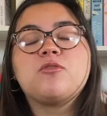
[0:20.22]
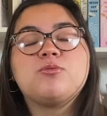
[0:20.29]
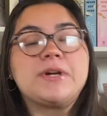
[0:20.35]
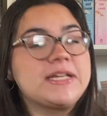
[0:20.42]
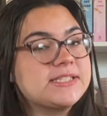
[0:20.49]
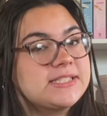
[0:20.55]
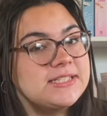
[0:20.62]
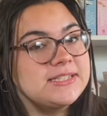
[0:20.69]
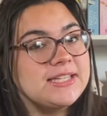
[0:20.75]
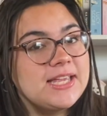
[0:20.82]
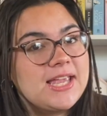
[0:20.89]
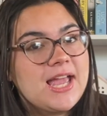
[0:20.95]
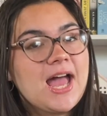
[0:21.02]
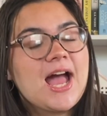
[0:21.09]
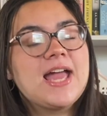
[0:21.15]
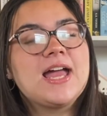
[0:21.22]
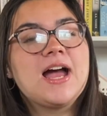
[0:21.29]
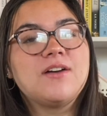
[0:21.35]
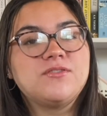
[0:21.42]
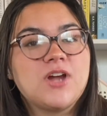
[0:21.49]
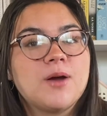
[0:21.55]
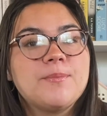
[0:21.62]
Recently, I
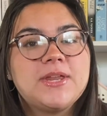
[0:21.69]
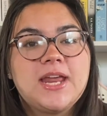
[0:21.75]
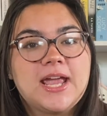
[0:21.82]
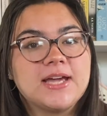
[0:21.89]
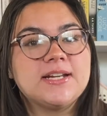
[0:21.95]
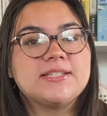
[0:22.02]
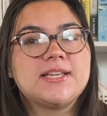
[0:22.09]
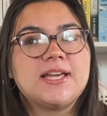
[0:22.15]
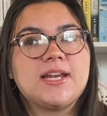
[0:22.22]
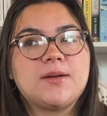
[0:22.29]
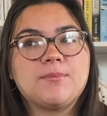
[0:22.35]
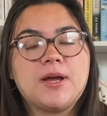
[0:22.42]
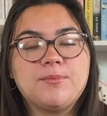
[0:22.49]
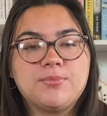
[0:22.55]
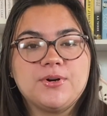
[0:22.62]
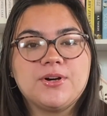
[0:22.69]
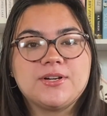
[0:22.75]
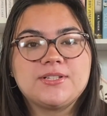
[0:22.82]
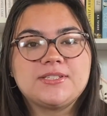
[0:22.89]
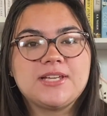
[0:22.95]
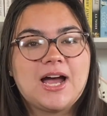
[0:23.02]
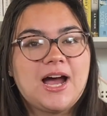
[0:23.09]
have not been annotating my books.